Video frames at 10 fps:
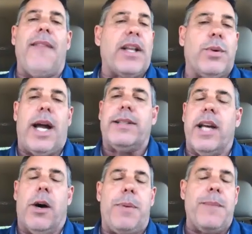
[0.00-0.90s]
And that's what I
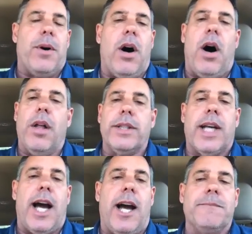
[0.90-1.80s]
tell people all the
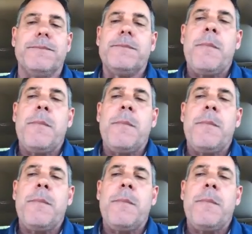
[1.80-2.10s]
time.